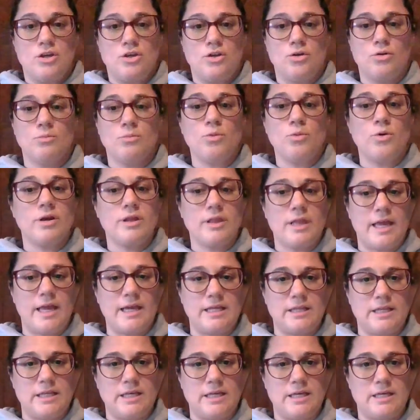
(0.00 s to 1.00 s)
you're more
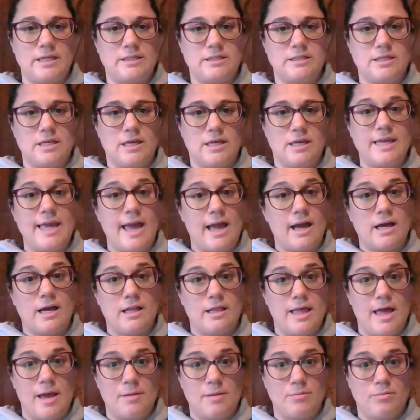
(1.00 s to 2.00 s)
likely to get
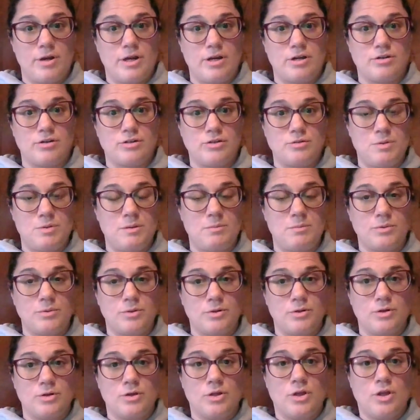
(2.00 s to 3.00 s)
collaborators,
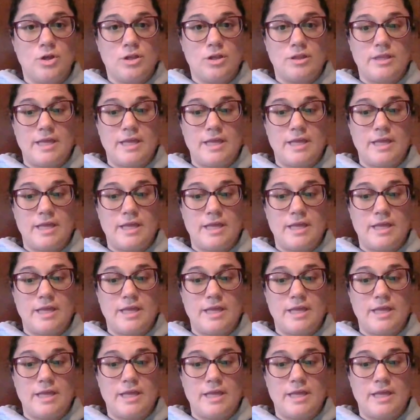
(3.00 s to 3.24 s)
people,